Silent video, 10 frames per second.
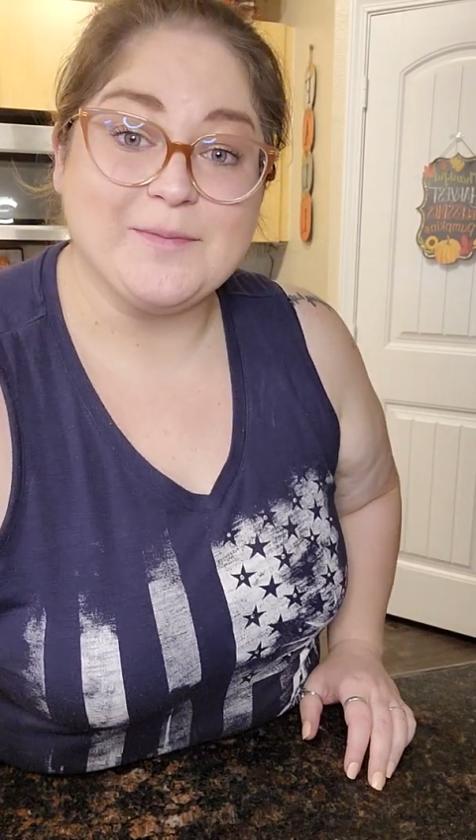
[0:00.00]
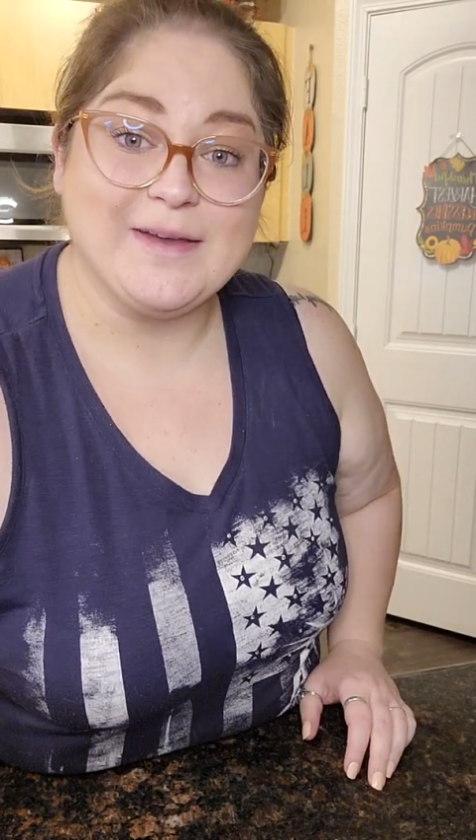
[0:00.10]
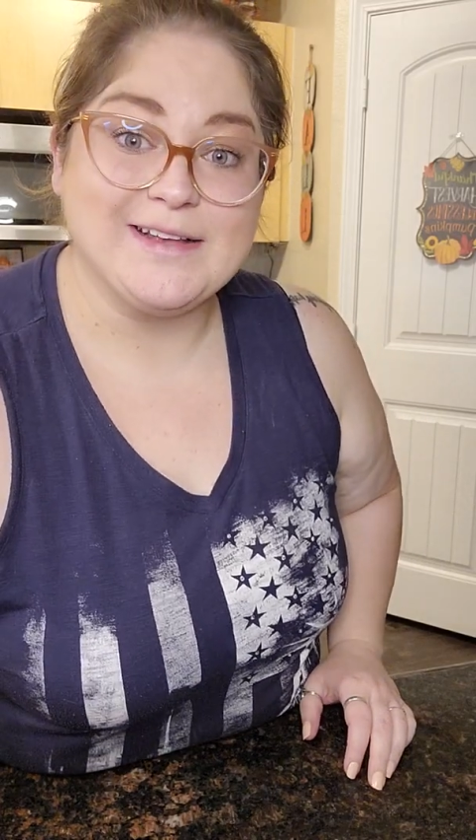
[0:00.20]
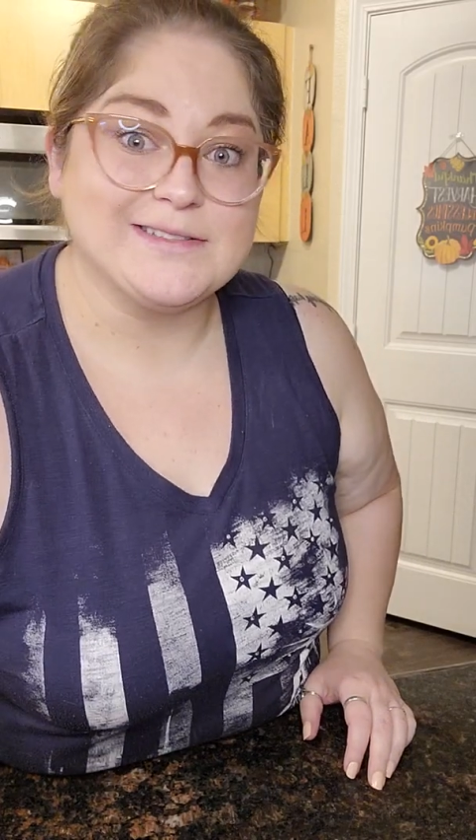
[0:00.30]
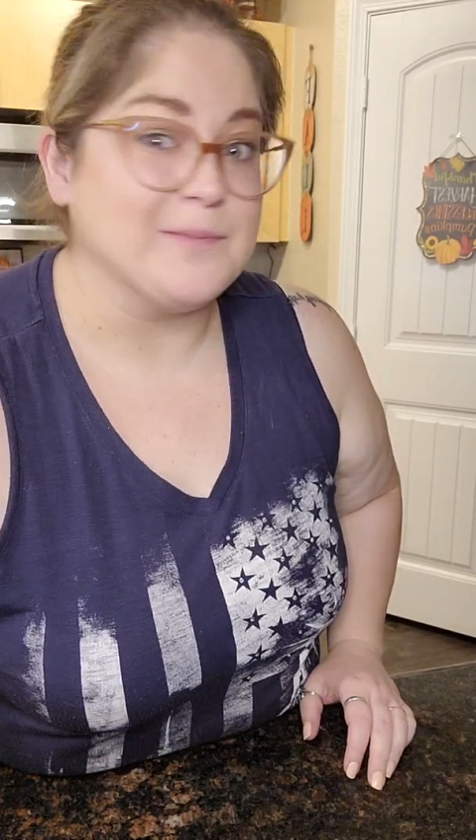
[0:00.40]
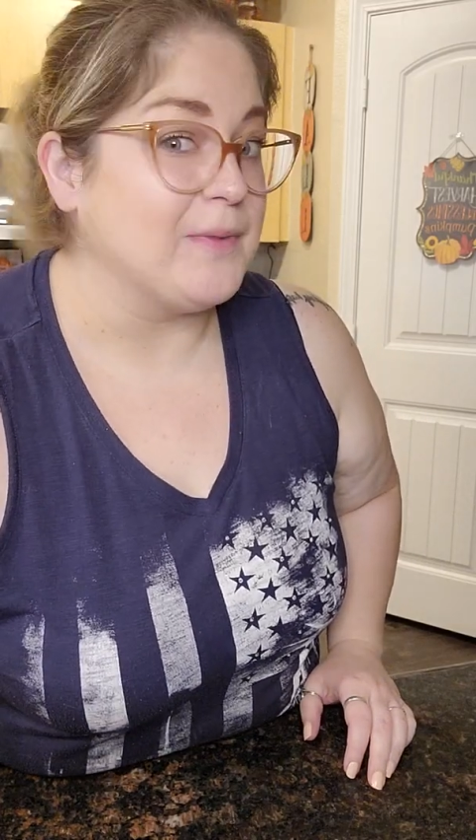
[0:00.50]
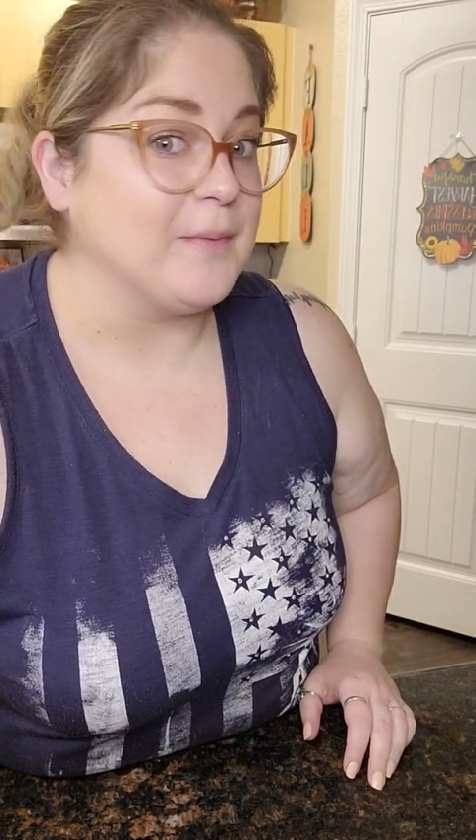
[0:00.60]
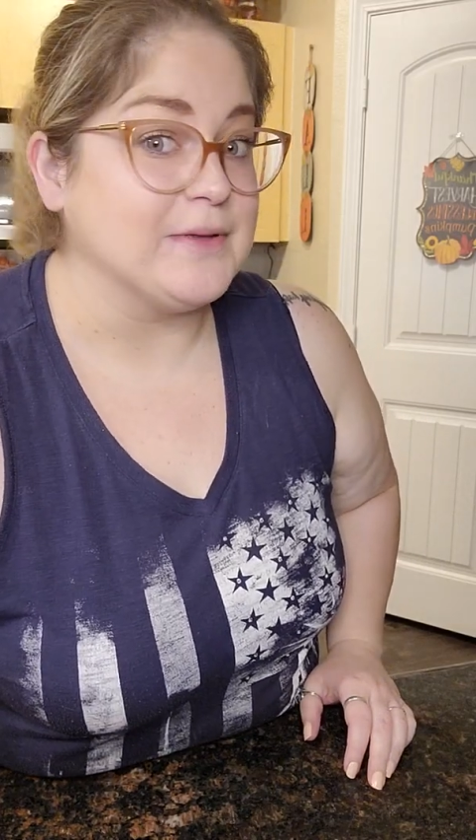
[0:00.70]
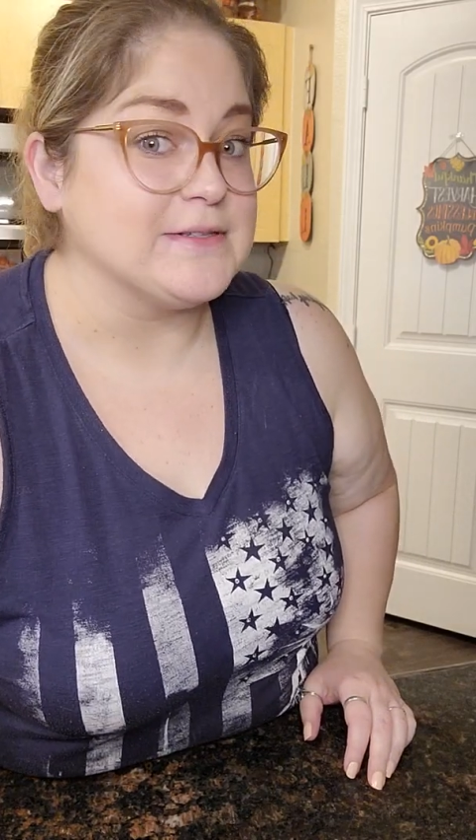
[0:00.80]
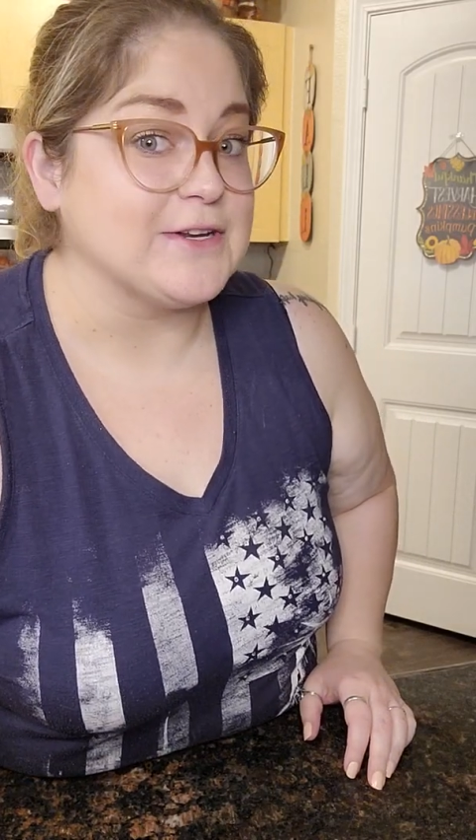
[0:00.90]
make some
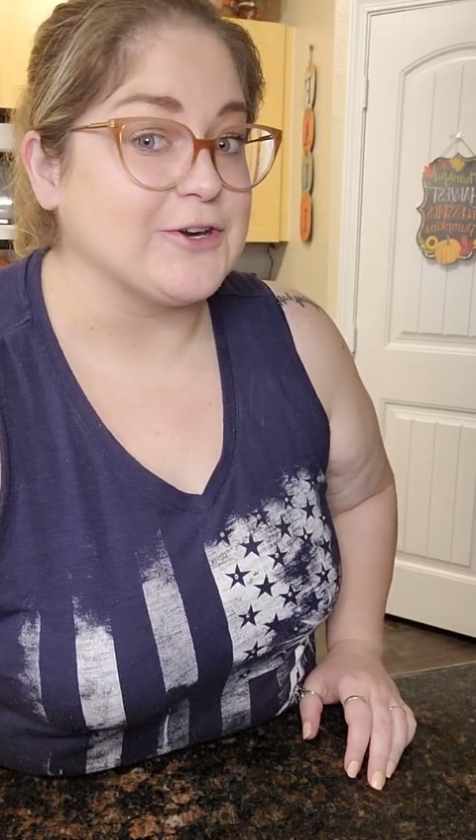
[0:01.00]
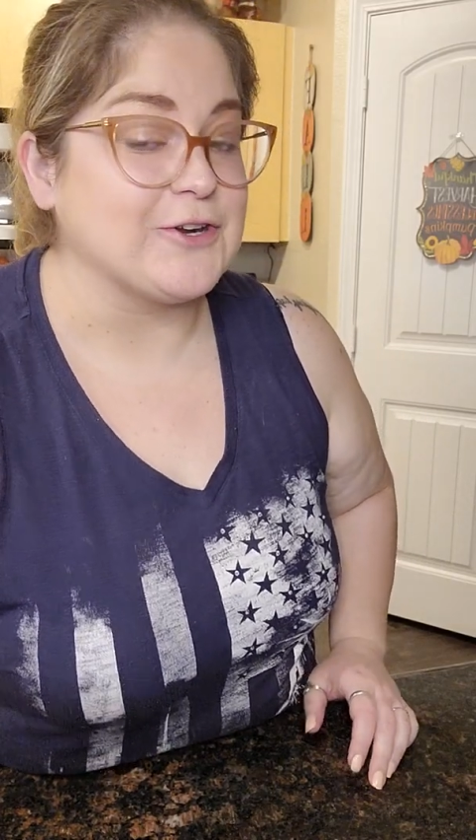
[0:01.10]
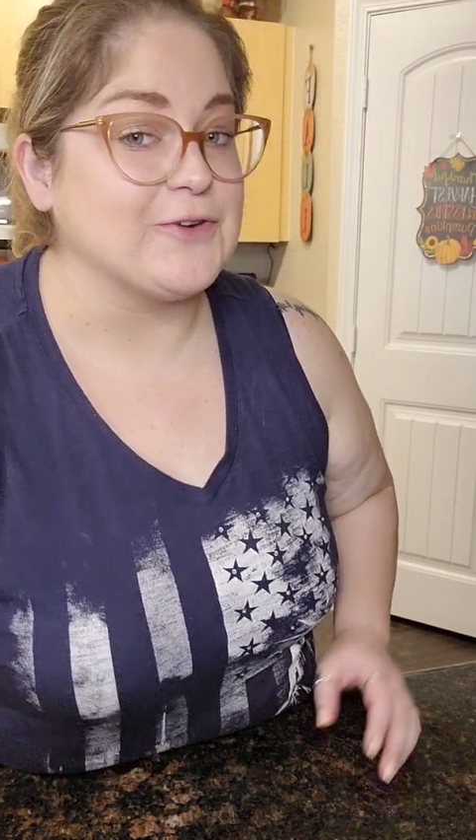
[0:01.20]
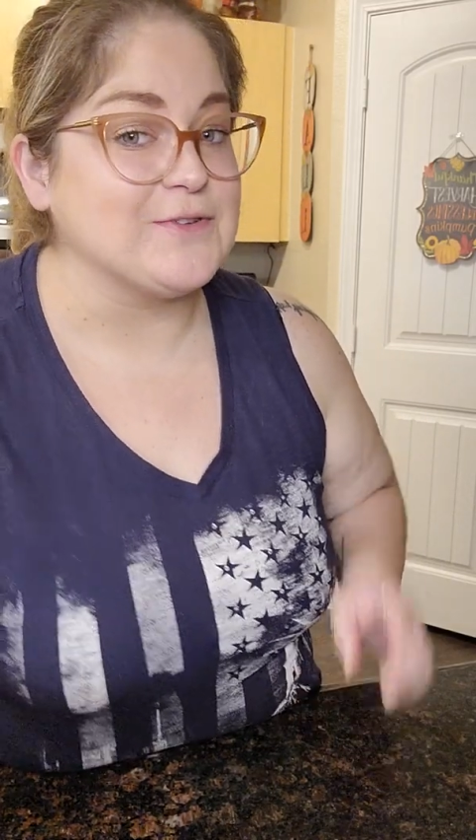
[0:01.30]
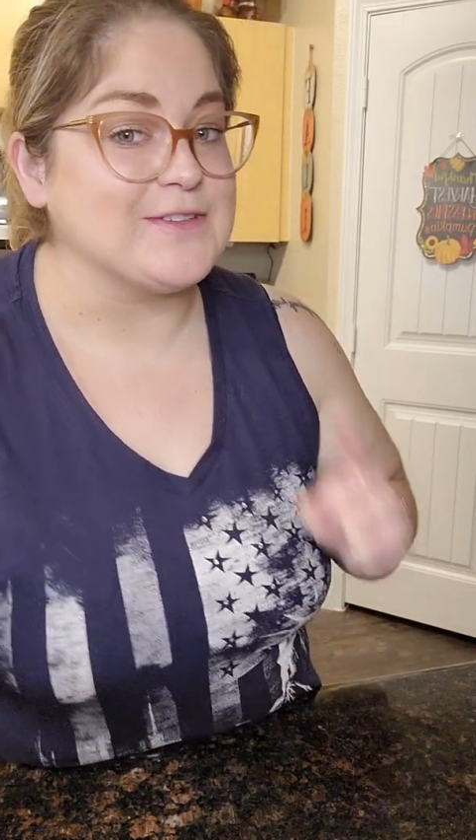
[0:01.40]
pumpkin snickerdoodles